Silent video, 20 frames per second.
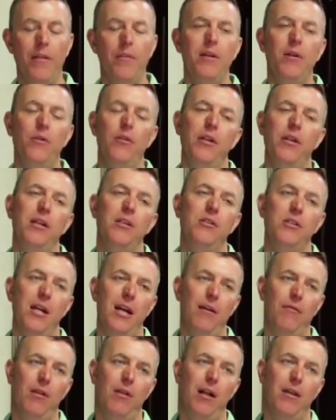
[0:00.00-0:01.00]
The other thing is they
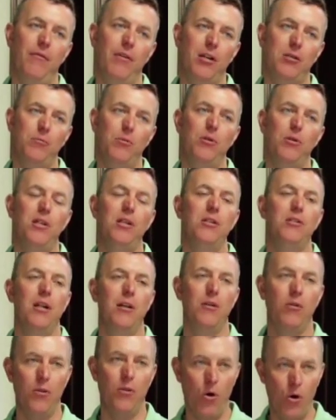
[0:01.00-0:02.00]
have a lot of expertise
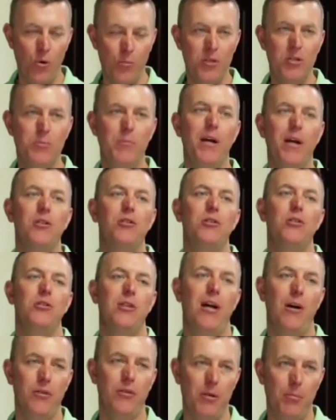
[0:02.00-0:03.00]
on home inspections,
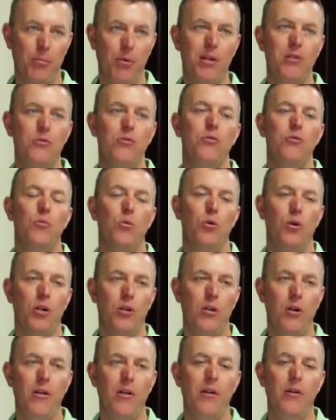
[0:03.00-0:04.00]
how the appraisals work,
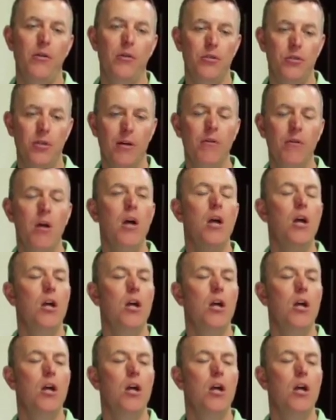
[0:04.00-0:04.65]
and all that other stuff.